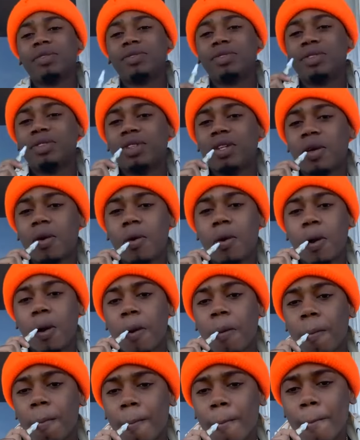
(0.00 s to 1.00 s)

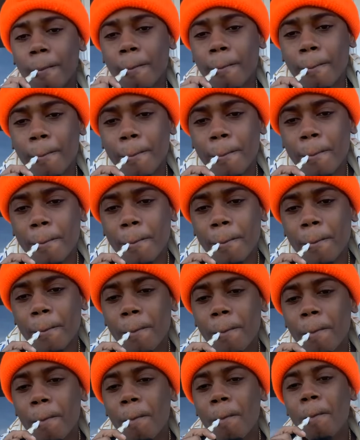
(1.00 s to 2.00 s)

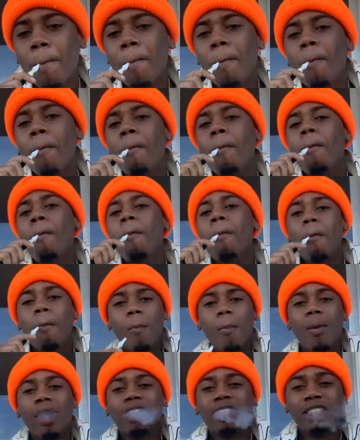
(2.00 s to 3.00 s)

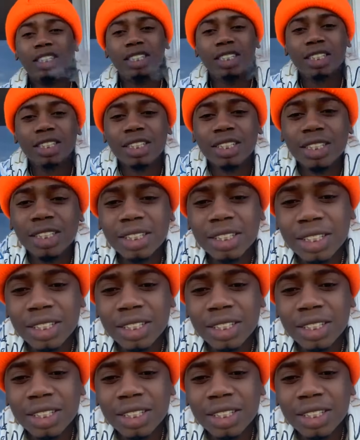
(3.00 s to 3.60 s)
(no one is talking)